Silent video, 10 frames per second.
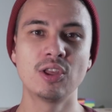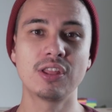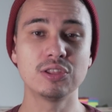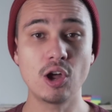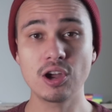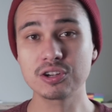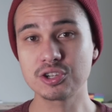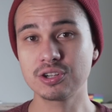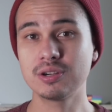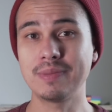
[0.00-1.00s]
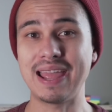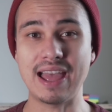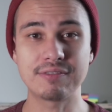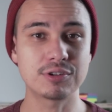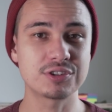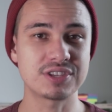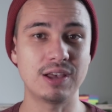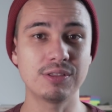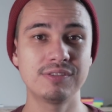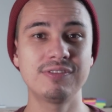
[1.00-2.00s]
the long-term adverse
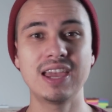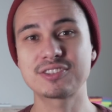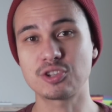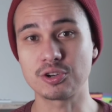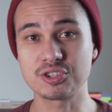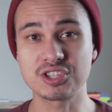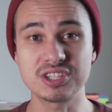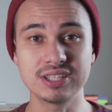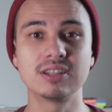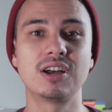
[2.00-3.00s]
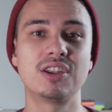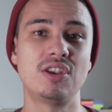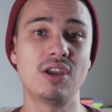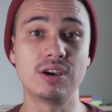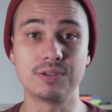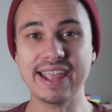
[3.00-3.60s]
health effects are still unknown.